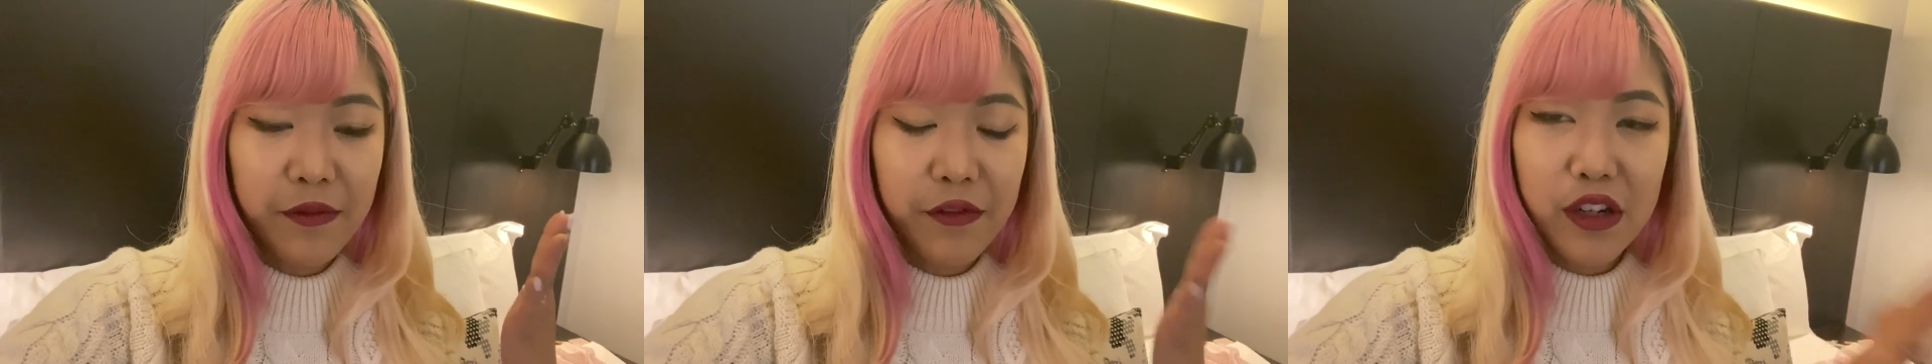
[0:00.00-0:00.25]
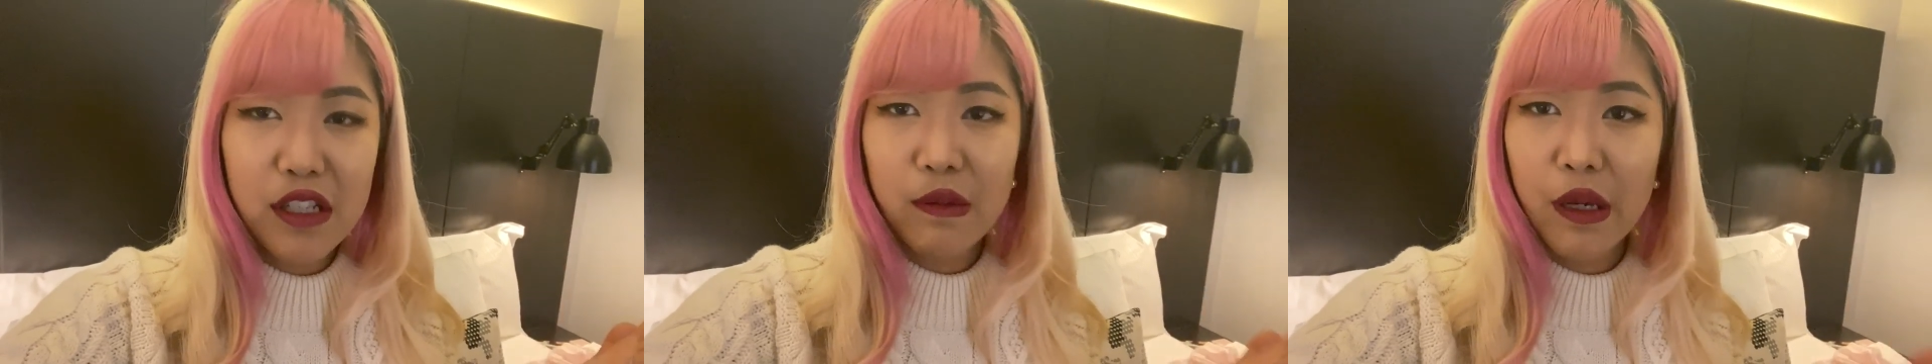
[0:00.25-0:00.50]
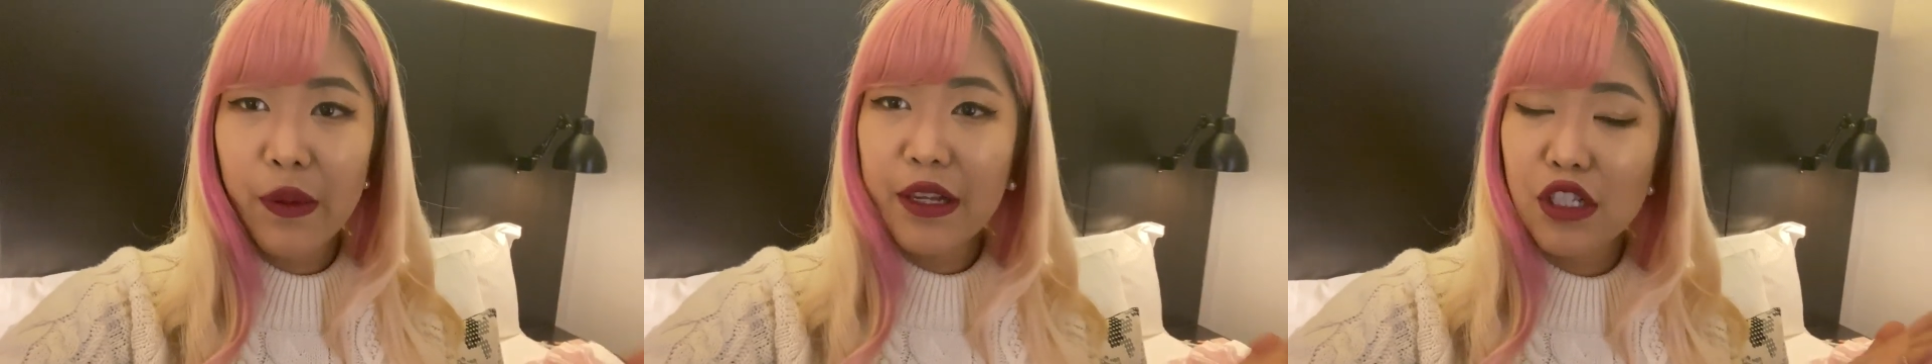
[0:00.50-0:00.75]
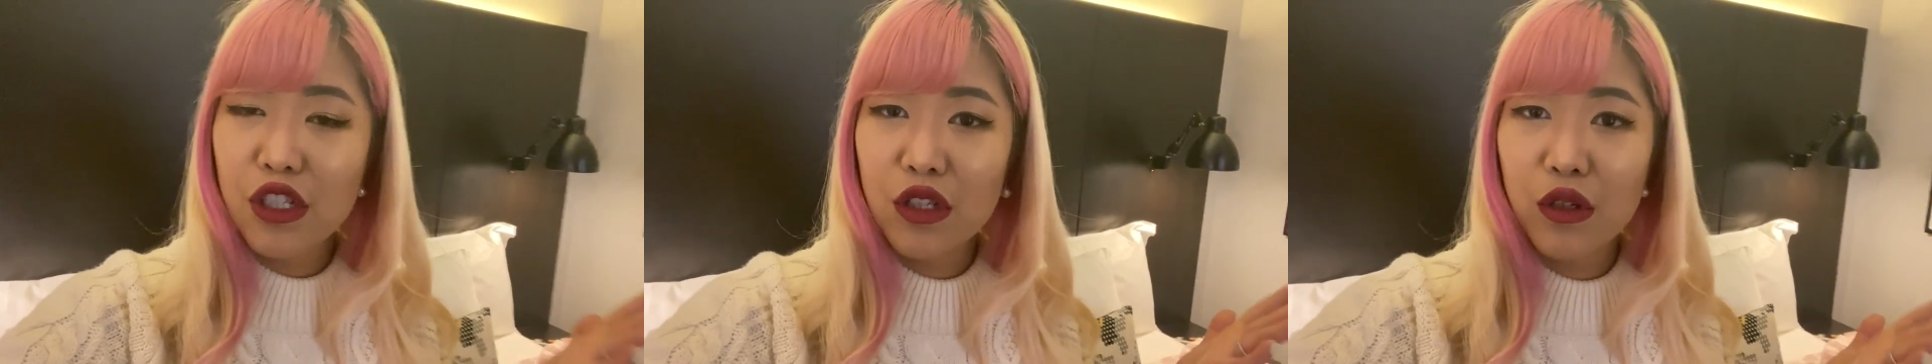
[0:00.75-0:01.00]
first we
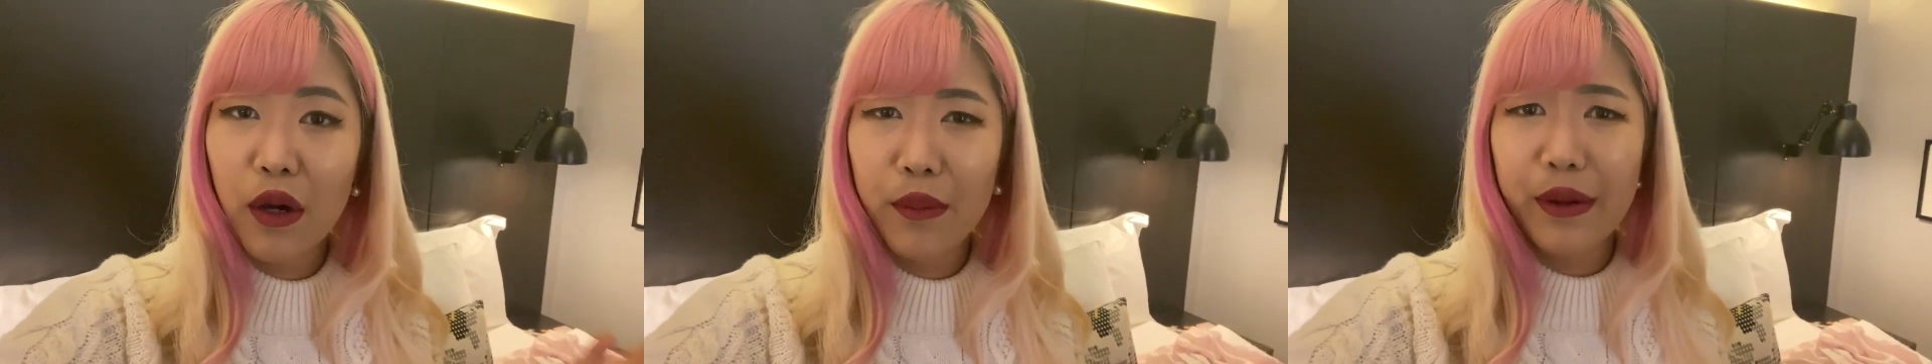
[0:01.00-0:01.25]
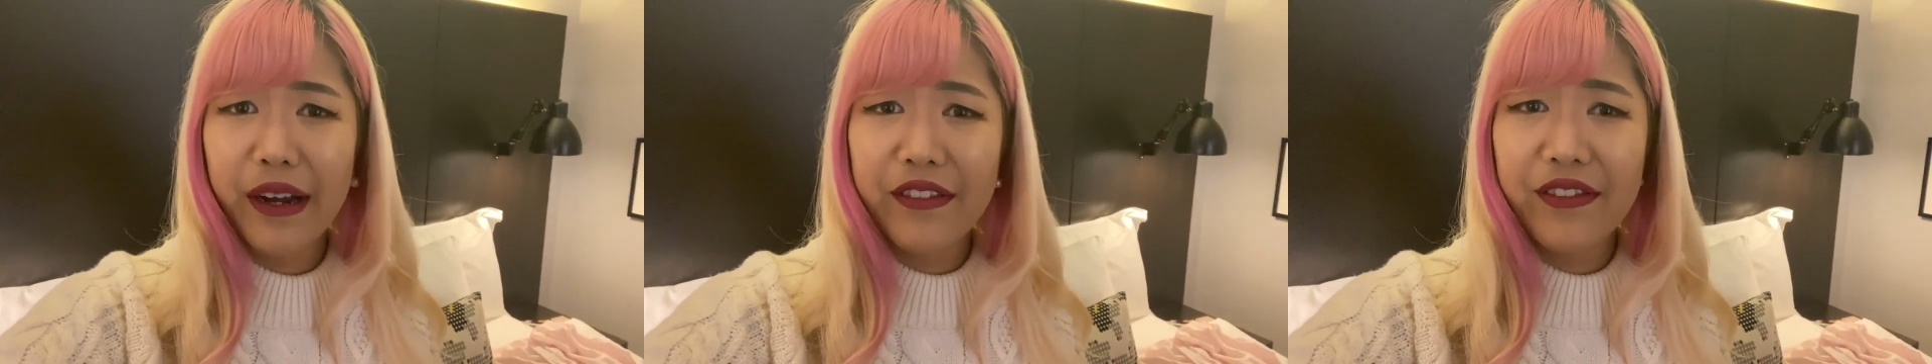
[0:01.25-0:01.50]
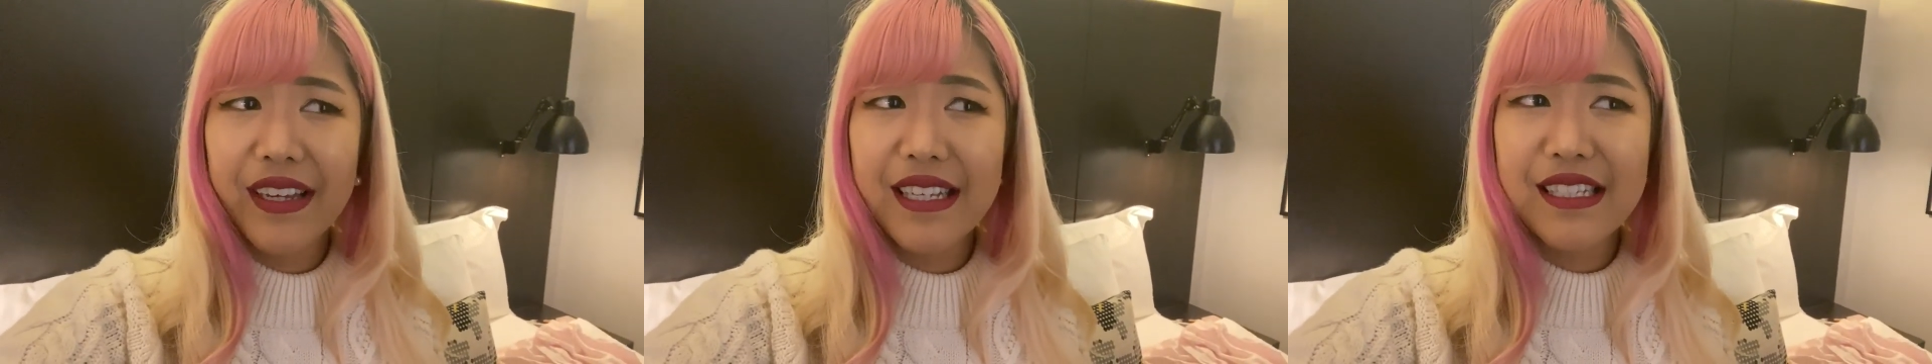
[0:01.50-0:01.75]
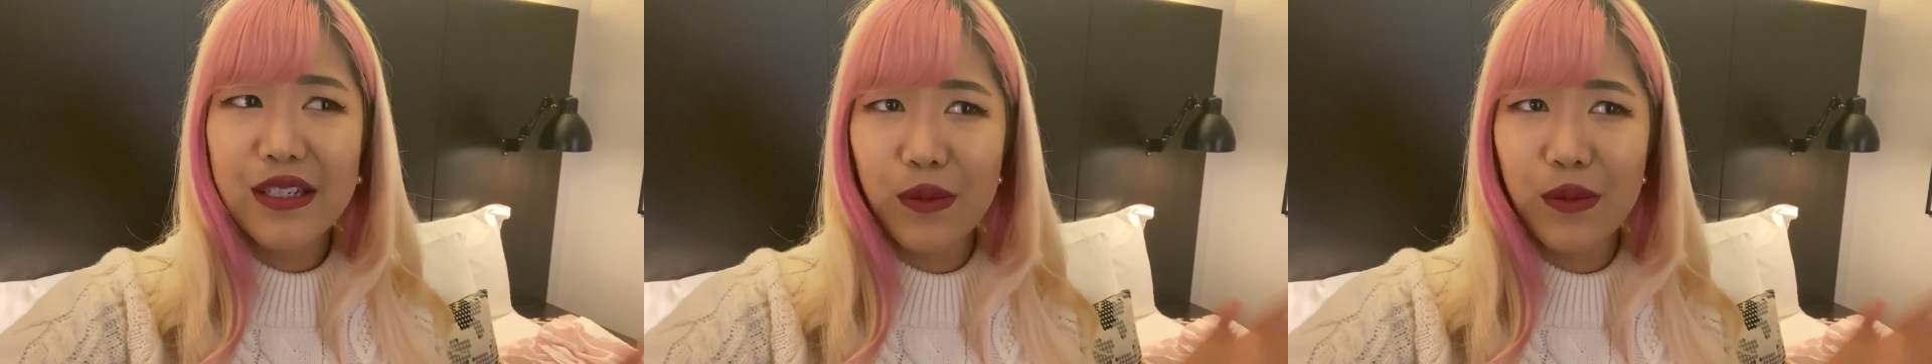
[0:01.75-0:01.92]
went to breakfast.